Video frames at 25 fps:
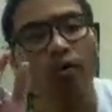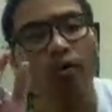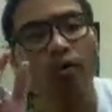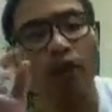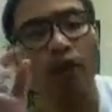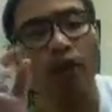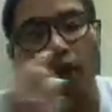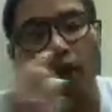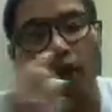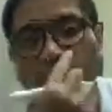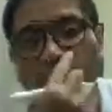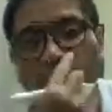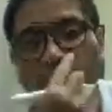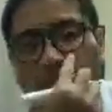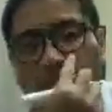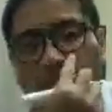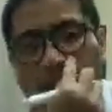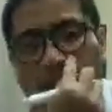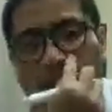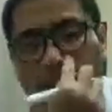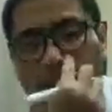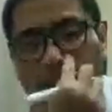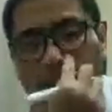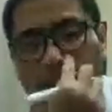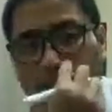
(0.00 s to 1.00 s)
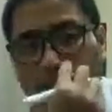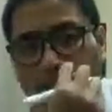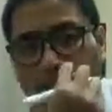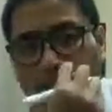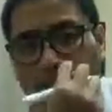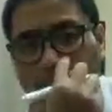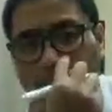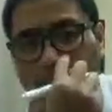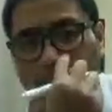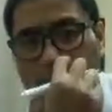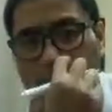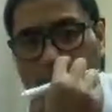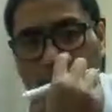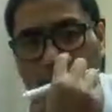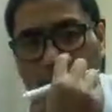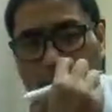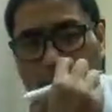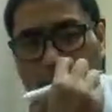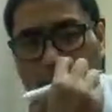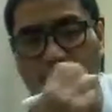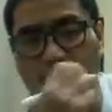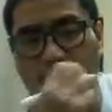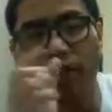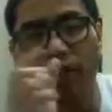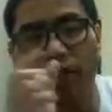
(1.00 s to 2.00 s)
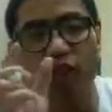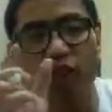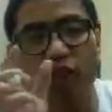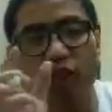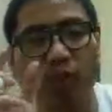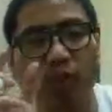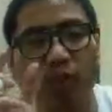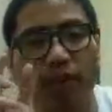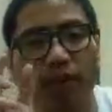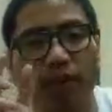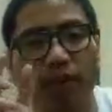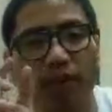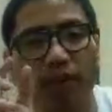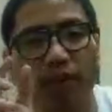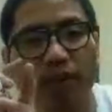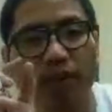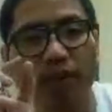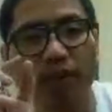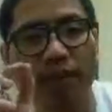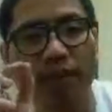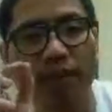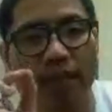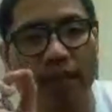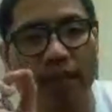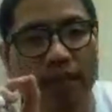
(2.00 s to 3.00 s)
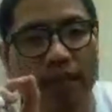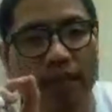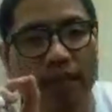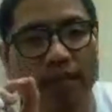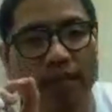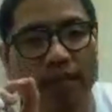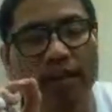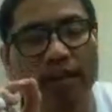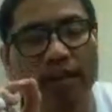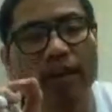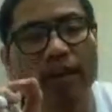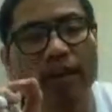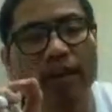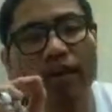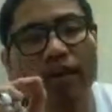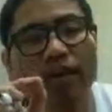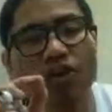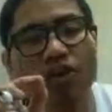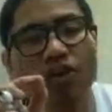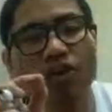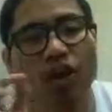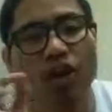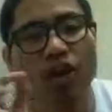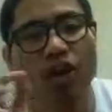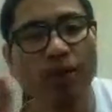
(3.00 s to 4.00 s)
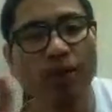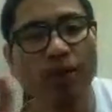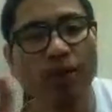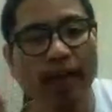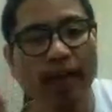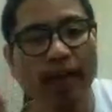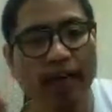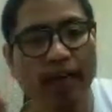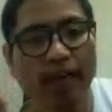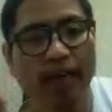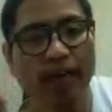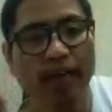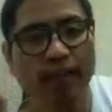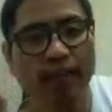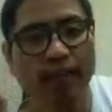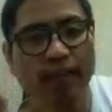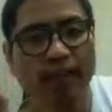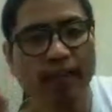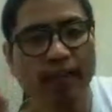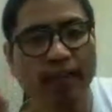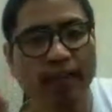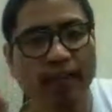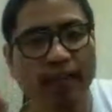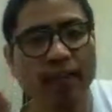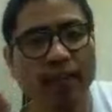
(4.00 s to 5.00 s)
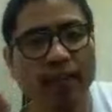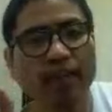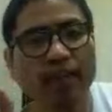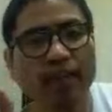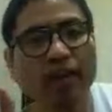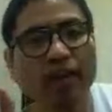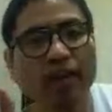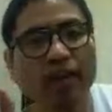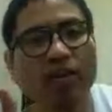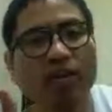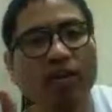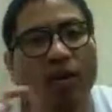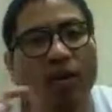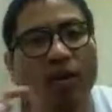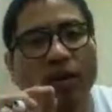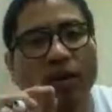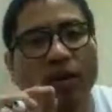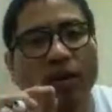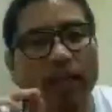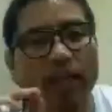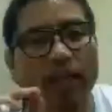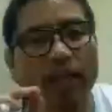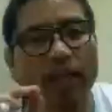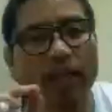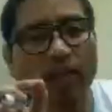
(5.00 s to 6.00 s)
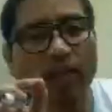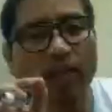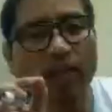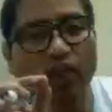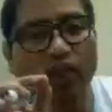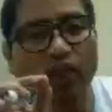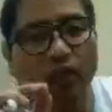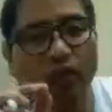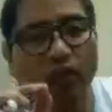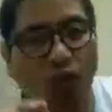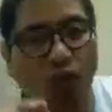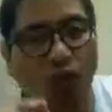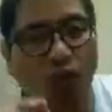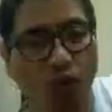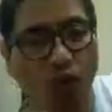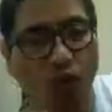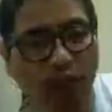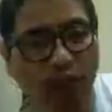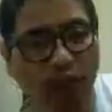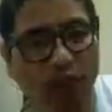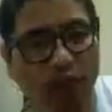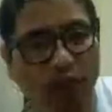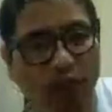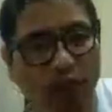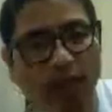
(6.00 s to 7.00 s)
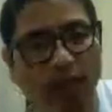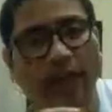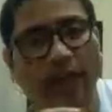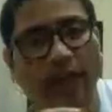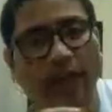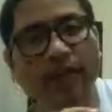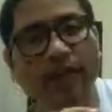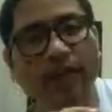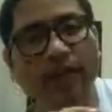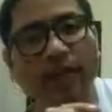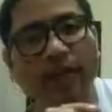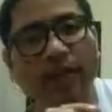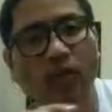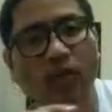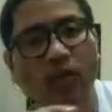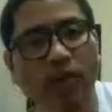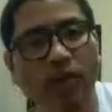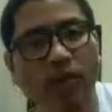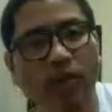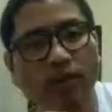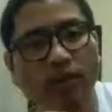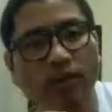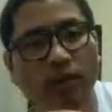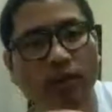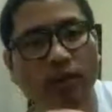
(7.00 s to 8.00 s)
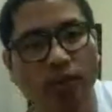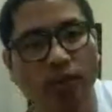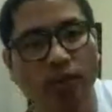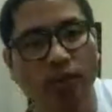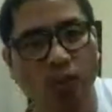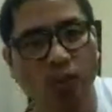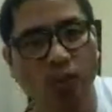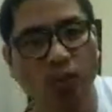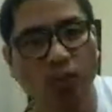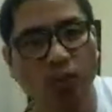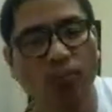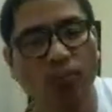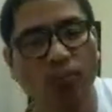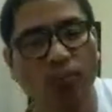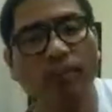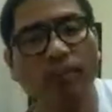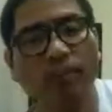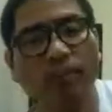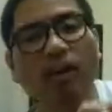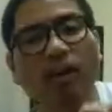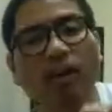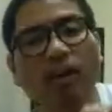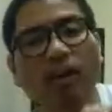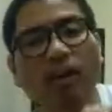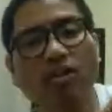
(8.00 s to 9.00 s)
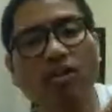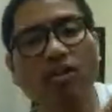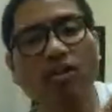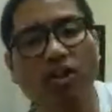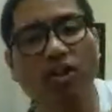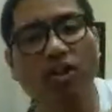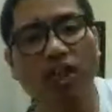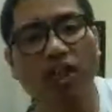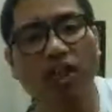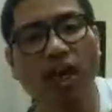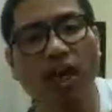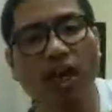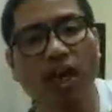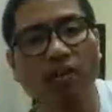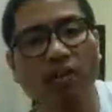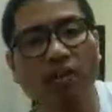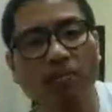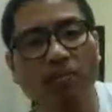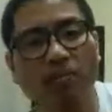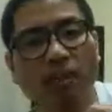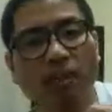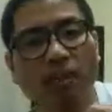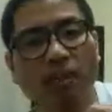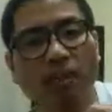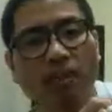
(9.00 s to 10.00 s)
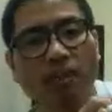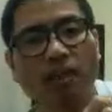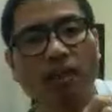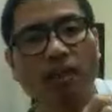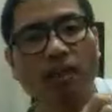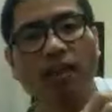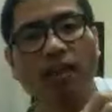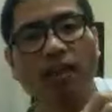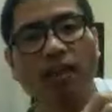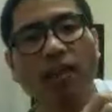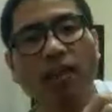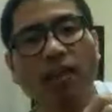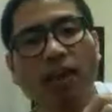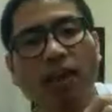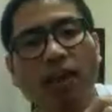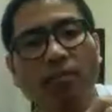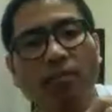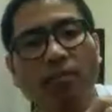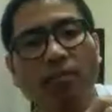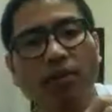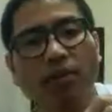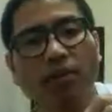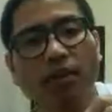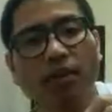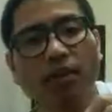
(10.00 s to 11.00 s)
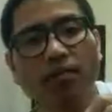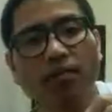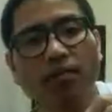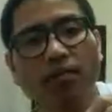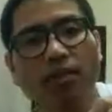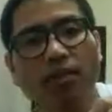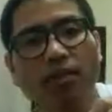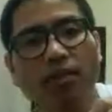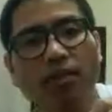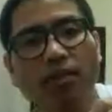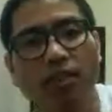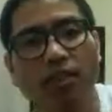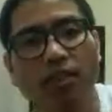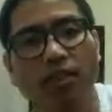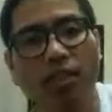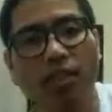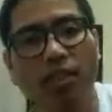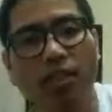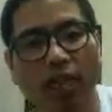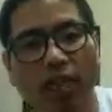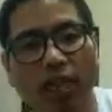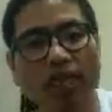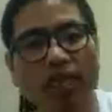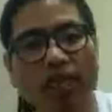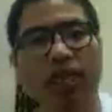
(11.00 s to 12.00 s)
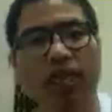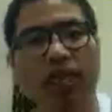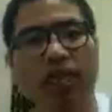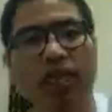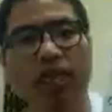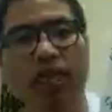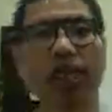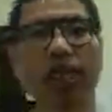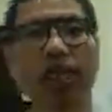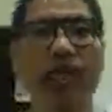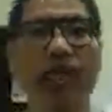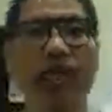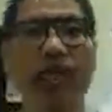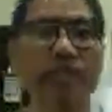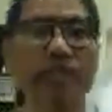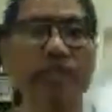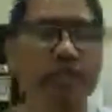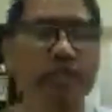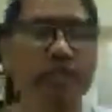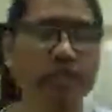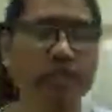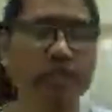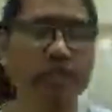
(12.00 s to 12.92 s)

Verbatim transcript: only will be deducted starts with 36, stearic acid, oleic 34, and then linoleic 32. But the oxygen atoms and the carbon atom is just the same. Okay?